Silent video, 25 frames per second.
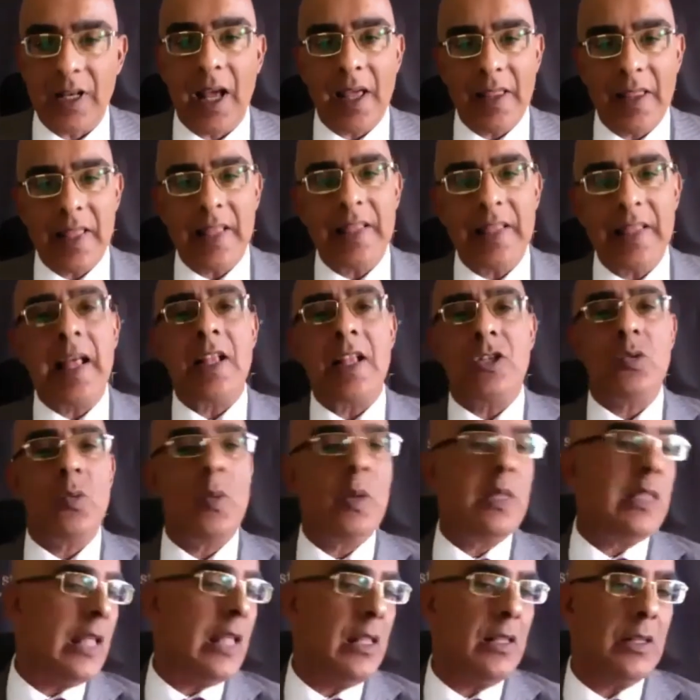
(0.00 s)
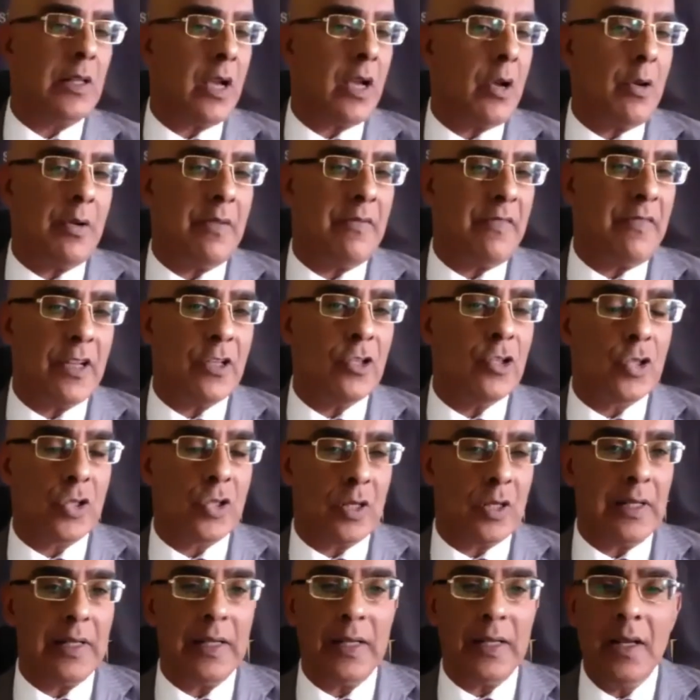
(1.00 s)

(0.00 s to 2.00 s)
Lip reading: I think that's where they'll go eventually.